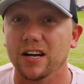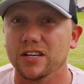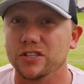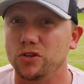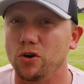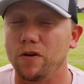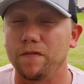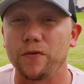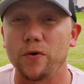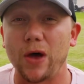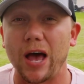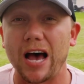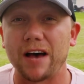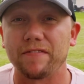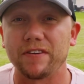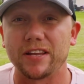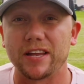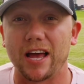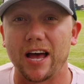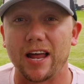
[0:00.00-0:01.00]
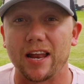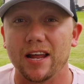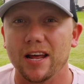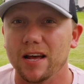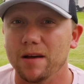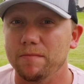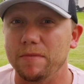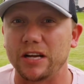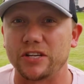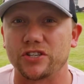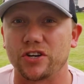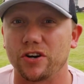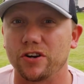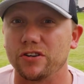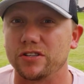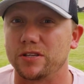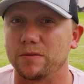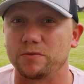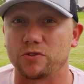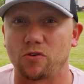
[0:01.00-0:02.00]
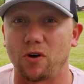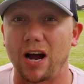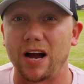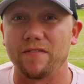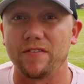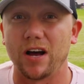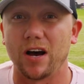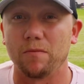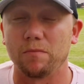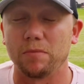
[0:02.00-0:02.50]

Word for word: So if you haven't yet, make sure you subscribe down